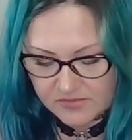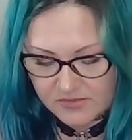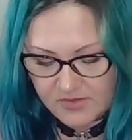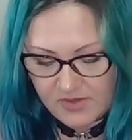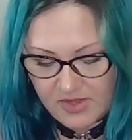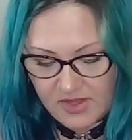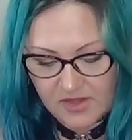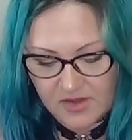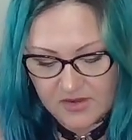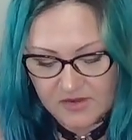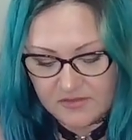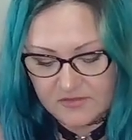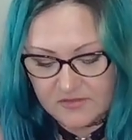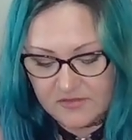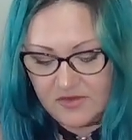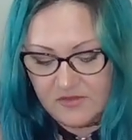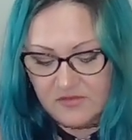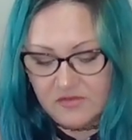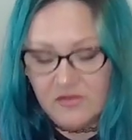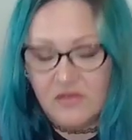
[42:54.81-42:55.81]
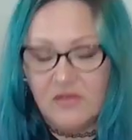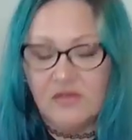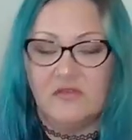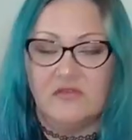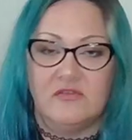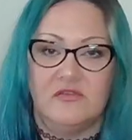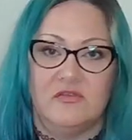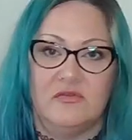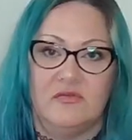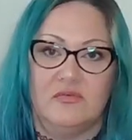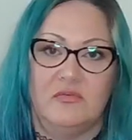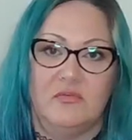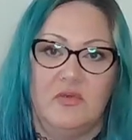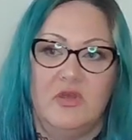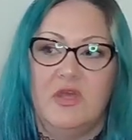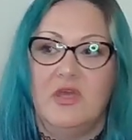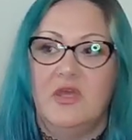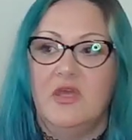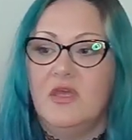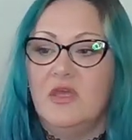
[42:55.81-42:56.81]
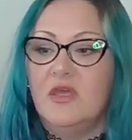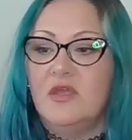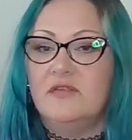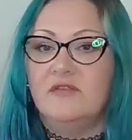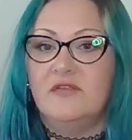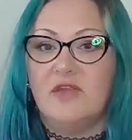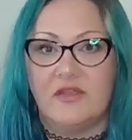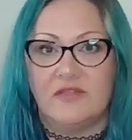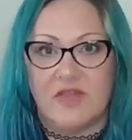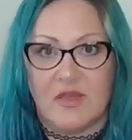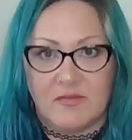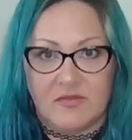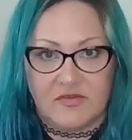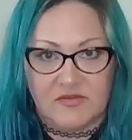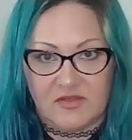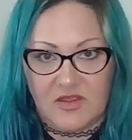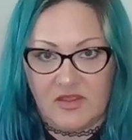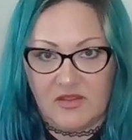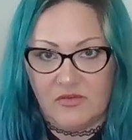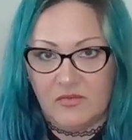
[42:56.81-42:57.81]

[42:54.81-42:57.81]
And as long as you take that mistake,